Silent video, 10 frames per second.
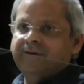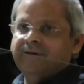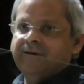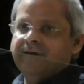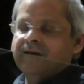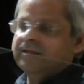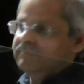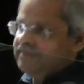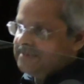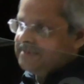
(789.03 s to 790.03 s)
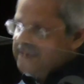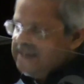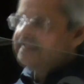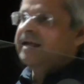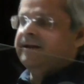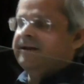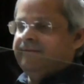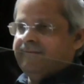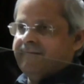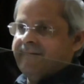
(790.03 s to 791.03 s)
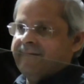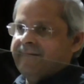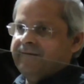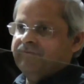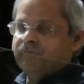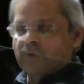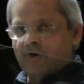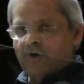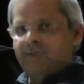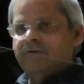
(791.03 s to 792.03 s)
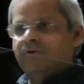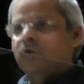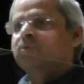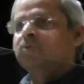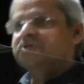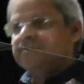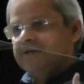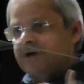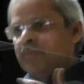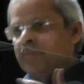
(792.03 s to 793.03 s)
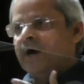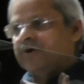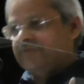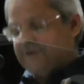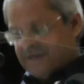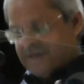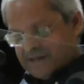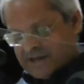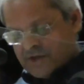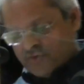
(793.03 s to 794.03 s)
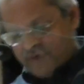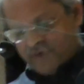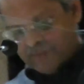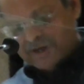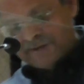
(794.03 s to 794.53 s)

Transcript: And since then, we were all almost a part of the family.